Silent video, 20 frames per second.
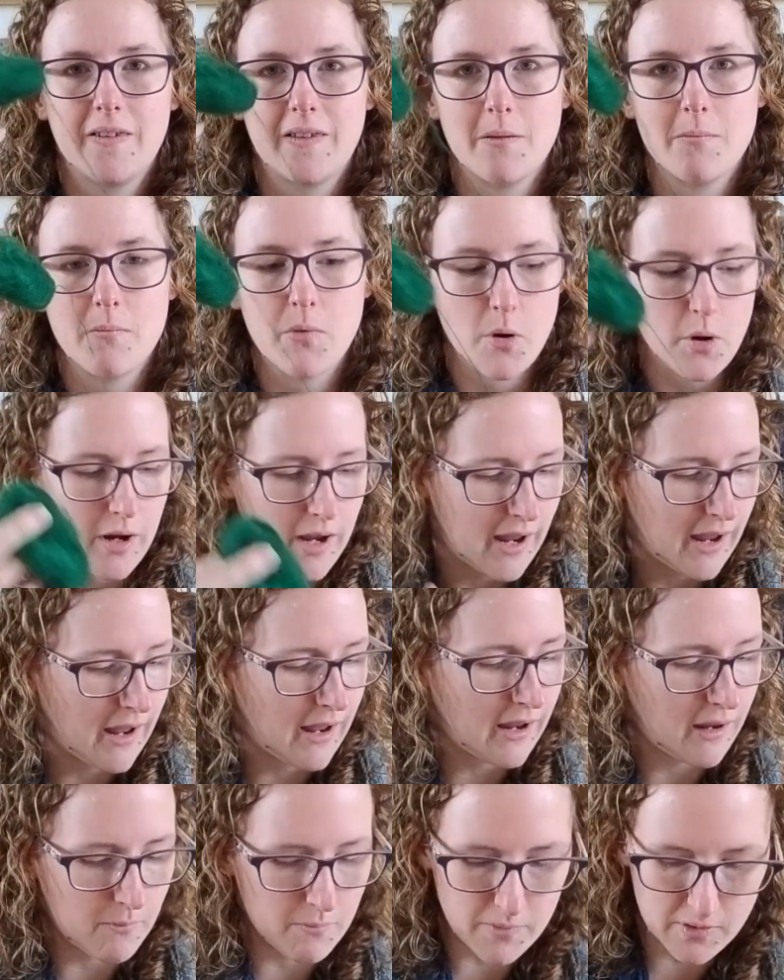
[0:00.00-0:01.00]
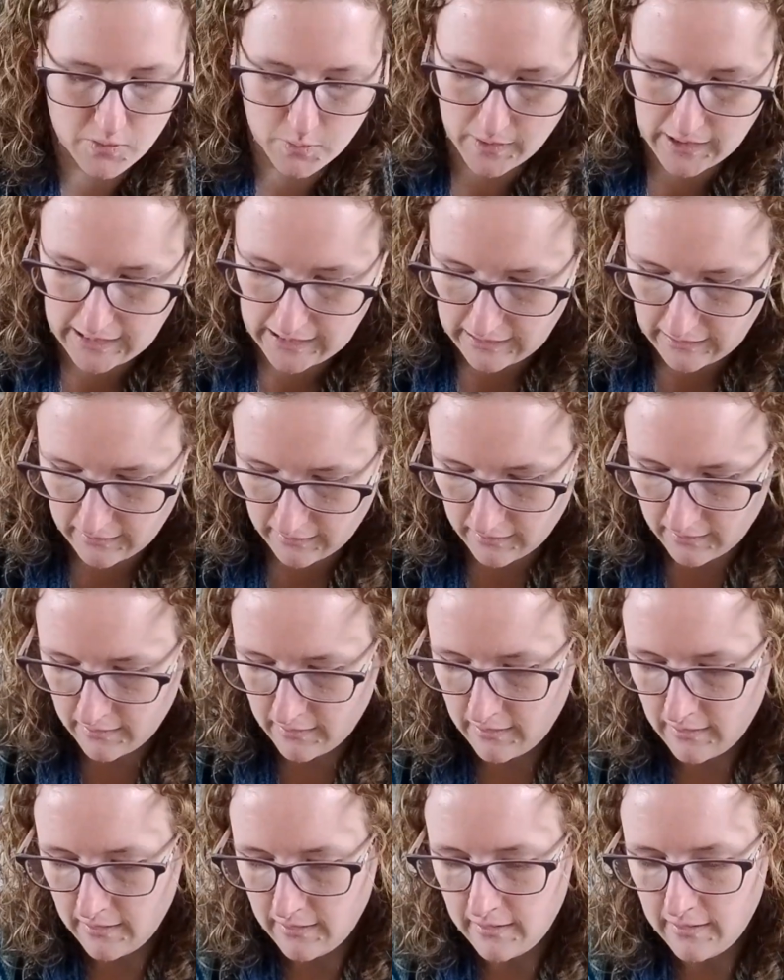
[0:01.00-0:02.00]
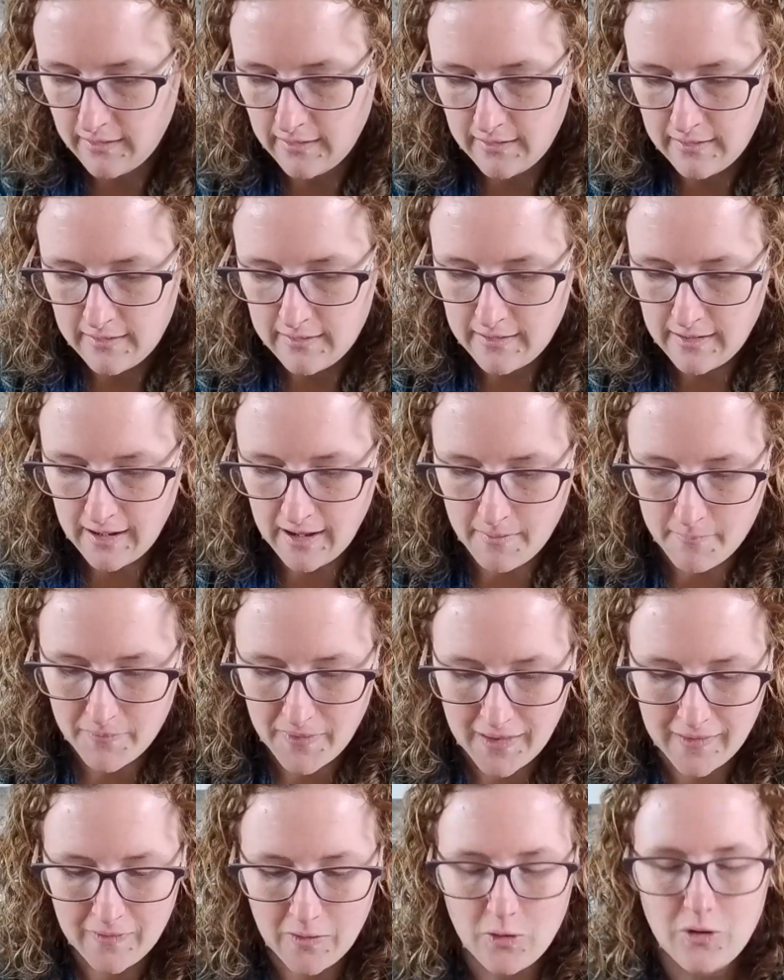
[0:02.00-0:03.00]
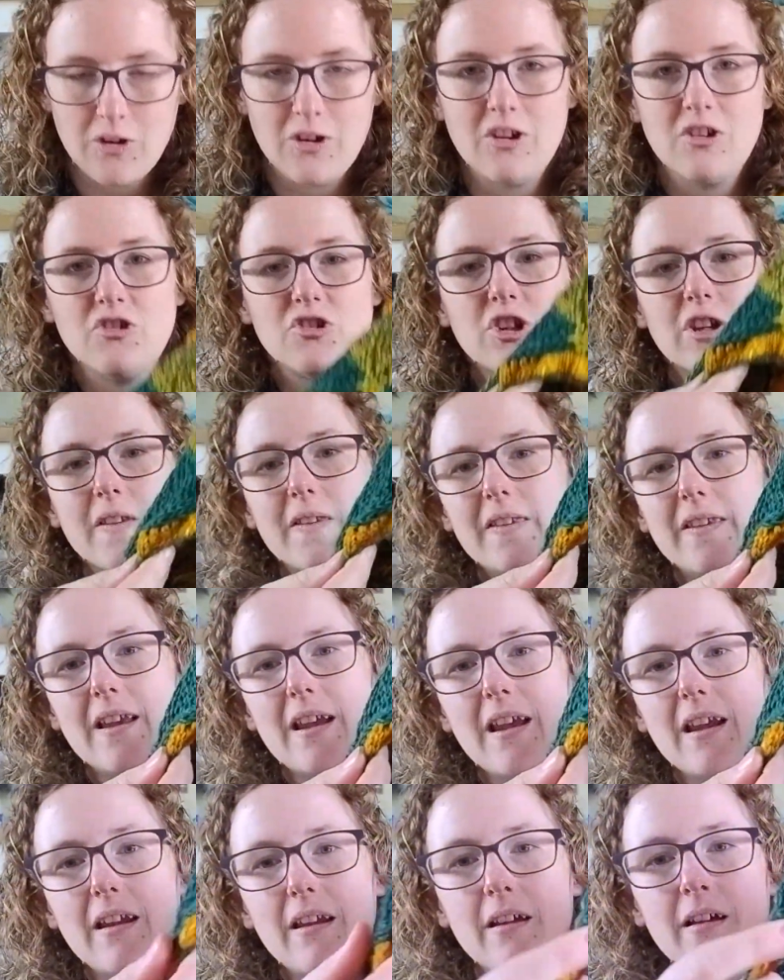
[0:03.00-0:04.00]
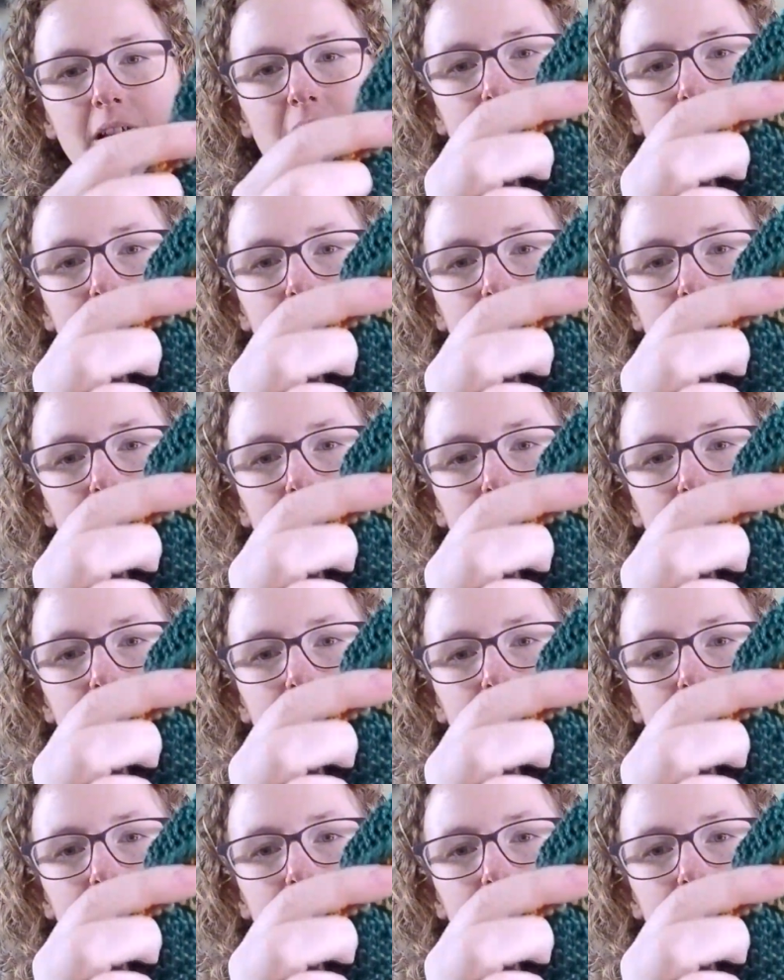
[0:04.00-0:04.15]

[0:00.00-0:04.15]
some mohair in between. And so you can just see